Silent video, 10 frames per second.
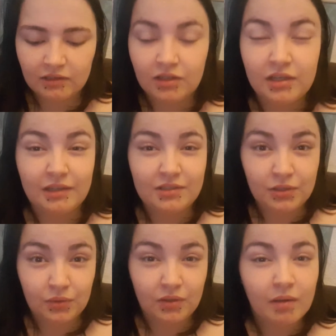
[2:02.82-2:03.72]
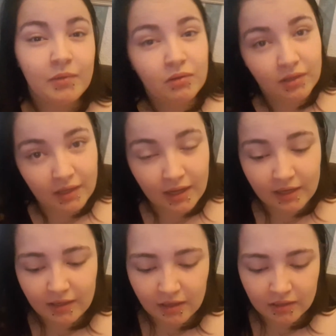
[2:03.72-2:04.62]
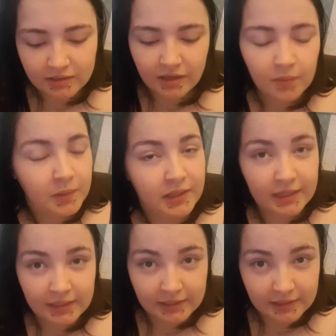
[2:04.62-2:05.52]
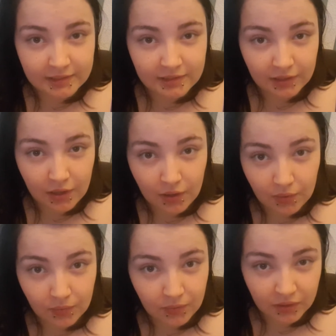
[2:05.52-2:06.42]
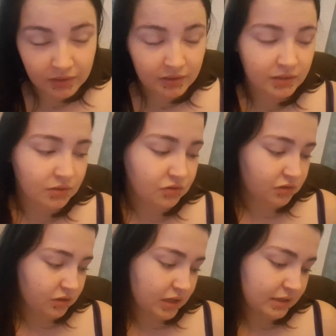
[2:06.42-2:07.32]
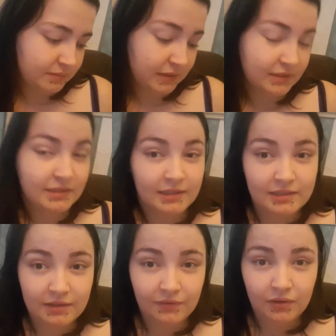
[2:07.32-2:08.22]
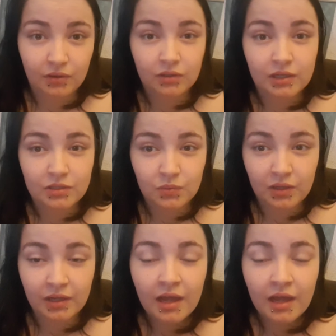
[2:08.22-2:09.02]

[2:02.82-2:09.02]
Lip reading: learning to communicate. He can't tell me that he needs to go. So that makes things difficult. That's where